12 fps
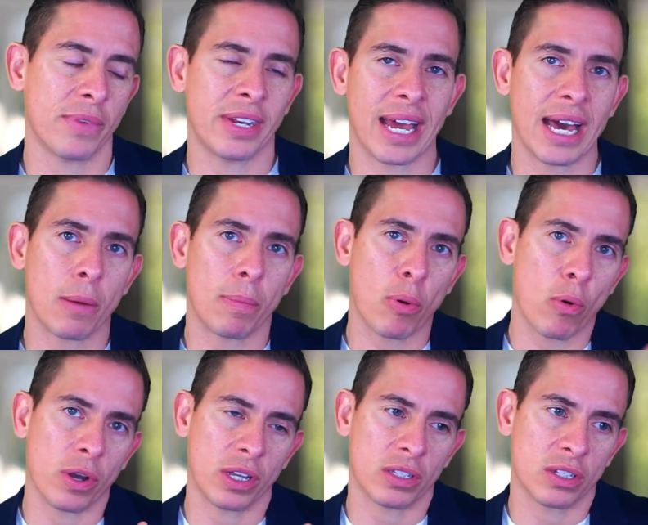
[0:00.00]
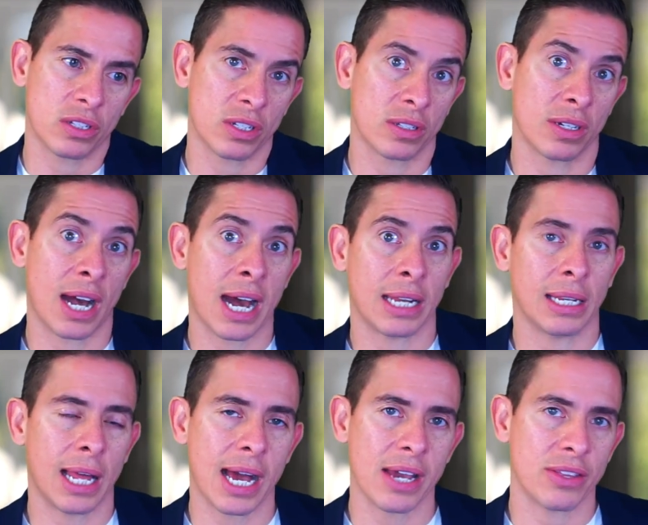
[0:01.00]
data points
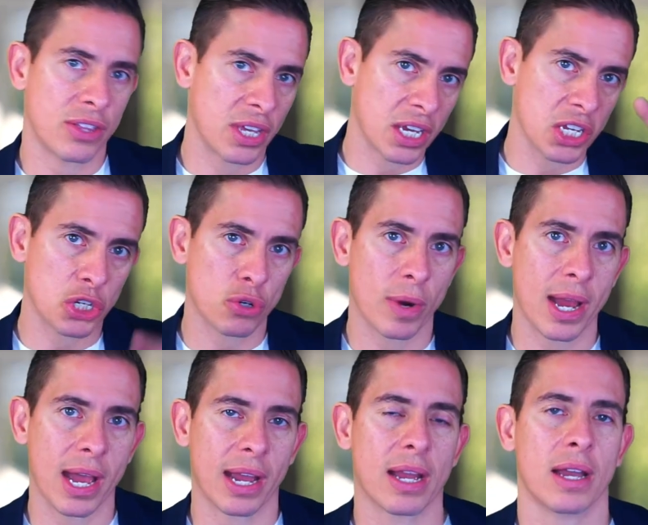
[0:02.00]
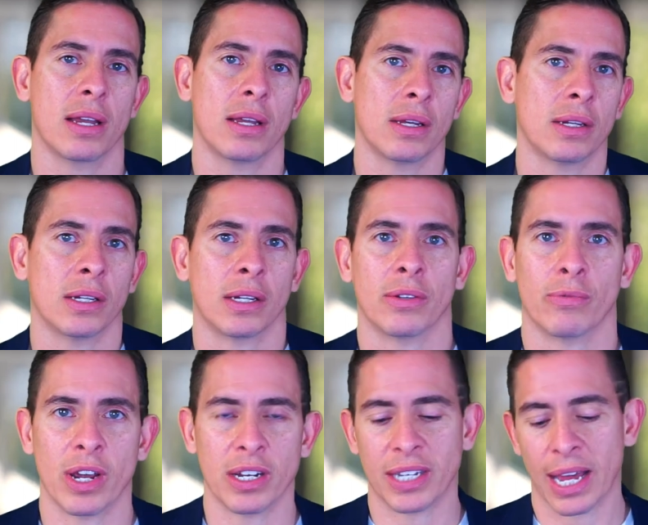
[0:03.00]
online that they can track,
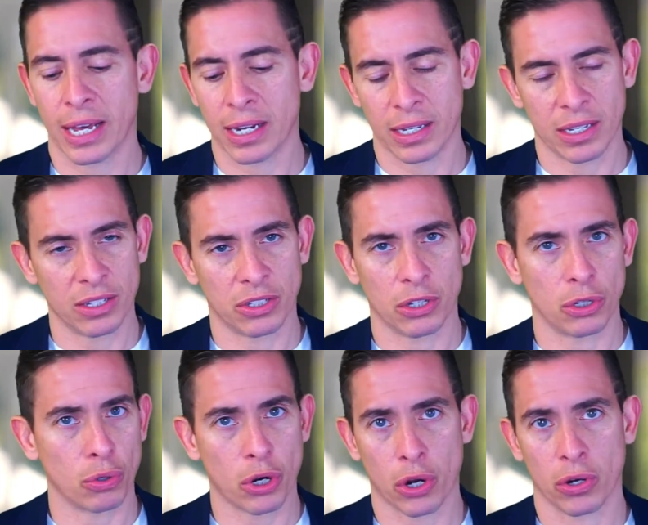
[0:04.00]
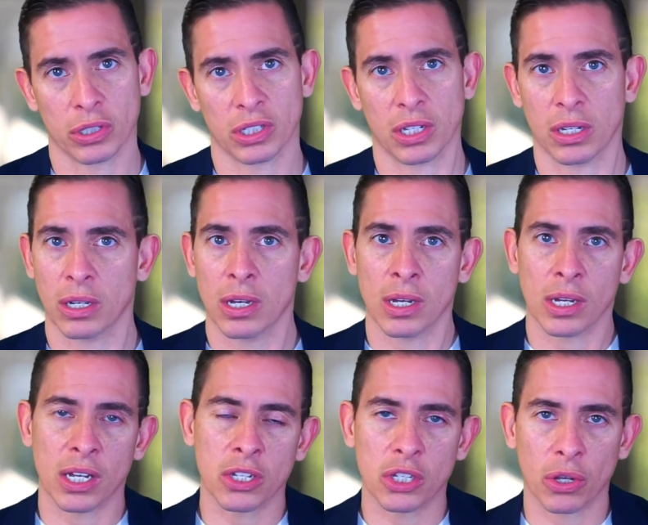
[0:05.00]
right? Data is the new currency.
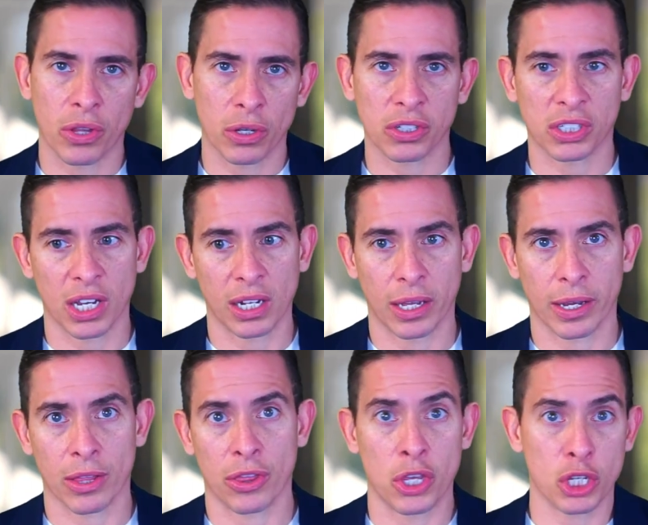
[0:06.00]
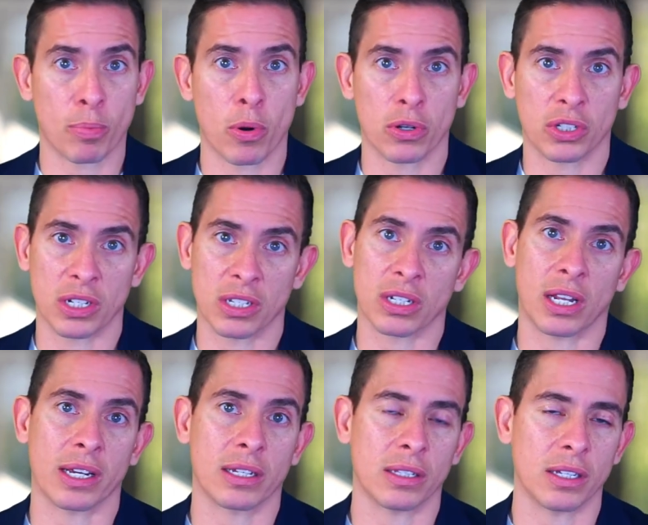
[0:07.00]
And so they'll say, like, this person is
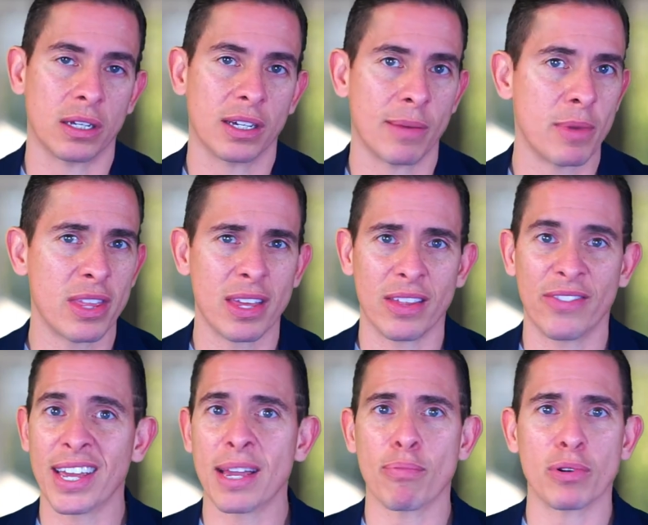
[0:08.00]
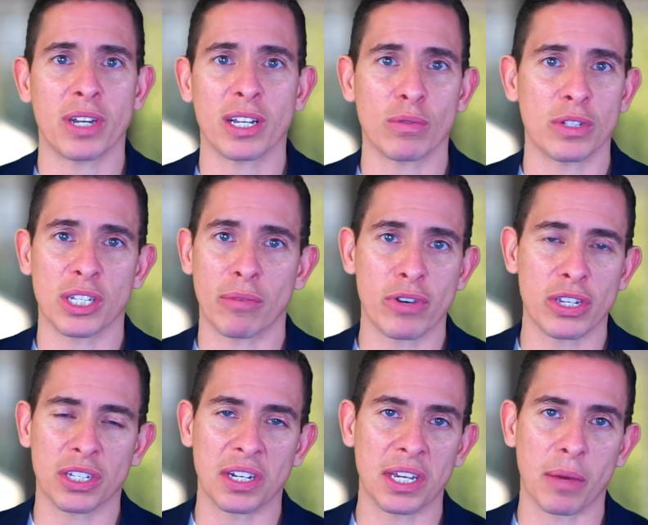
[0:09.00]
likely, I mean, they can predict when somebody's
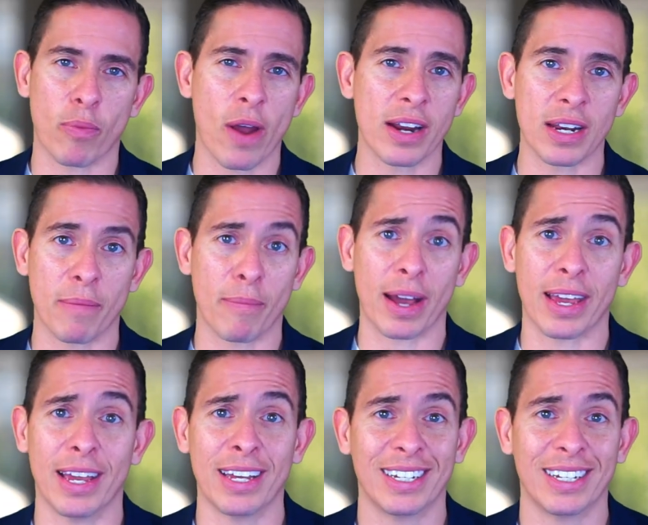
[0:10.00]
going to get pregnant by,